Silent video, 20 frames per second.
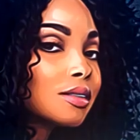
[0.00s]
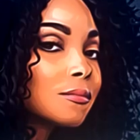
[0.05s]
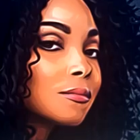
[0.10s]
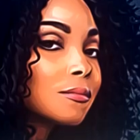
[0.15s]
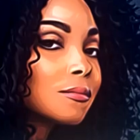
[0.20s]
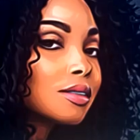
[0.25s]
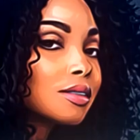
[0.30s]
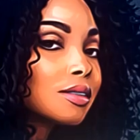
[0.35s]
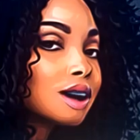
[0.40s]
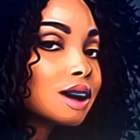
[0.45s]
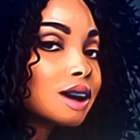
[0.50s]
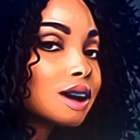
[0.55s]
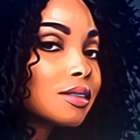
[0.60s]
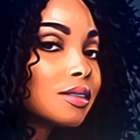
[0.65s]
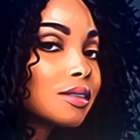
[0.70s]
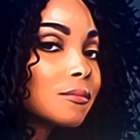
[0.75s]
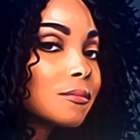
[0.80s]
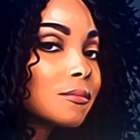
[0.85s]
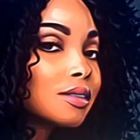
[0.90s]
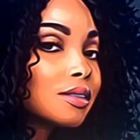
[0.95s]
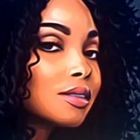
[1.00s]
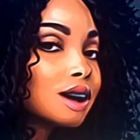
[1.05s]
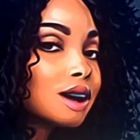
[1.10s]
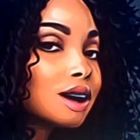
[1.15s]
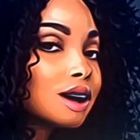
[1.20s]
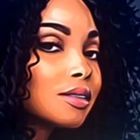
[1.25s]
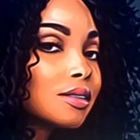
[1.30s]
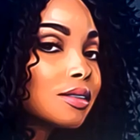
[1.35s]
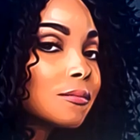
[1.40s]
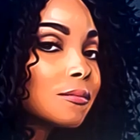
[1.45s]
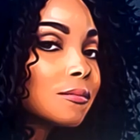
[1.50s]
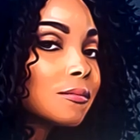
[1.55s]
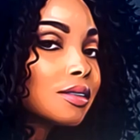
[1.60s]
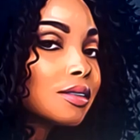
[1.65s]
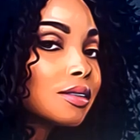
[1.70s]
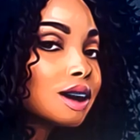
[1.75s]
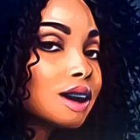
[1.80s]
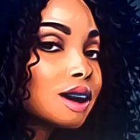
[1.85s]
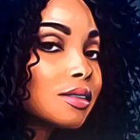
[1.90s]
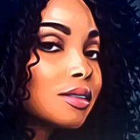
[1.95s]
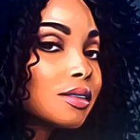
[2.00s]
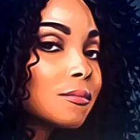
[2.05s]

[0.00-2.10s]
he had on Michael Myers shoes.